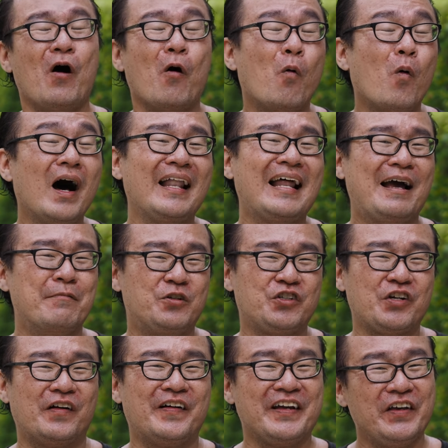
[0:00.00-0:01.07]
What I'm
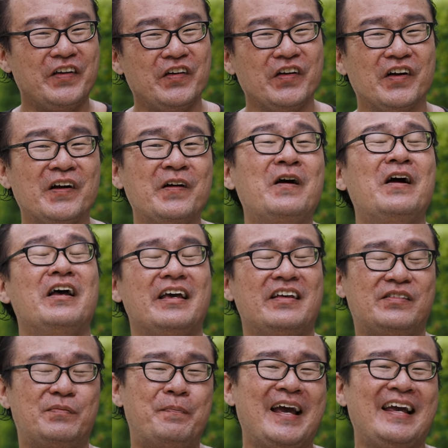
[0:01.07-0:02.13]
sharing here
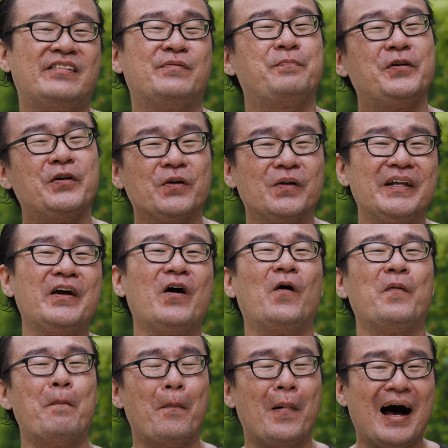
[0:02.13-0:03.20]
is based purely
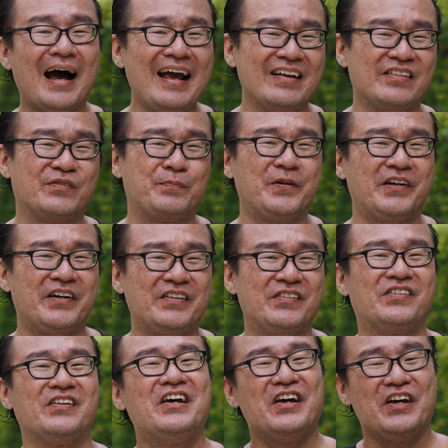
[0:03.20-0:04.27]
on my
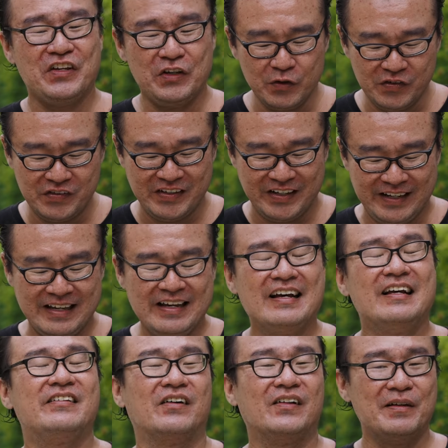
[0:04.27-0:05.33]
experience using
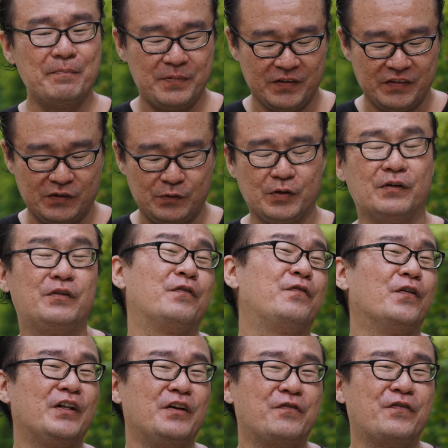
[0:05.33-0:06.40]
the Olympus
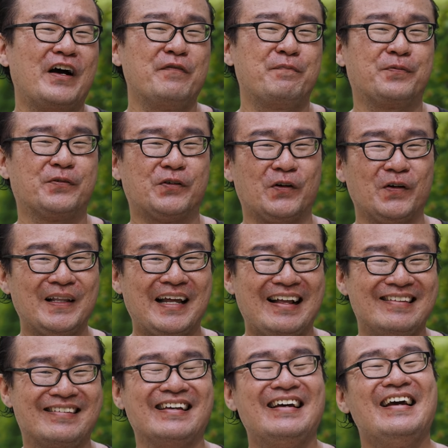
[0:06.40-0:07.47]
12-45 Pro
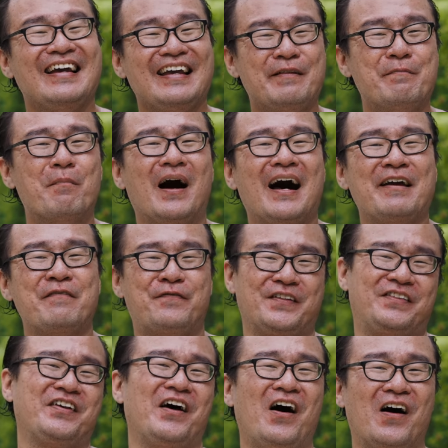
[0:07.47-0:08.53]
lens in my
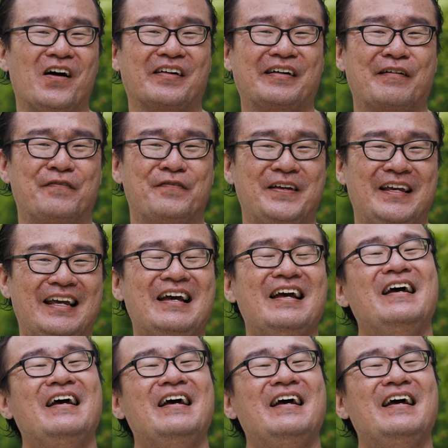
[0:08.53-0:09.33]
photography.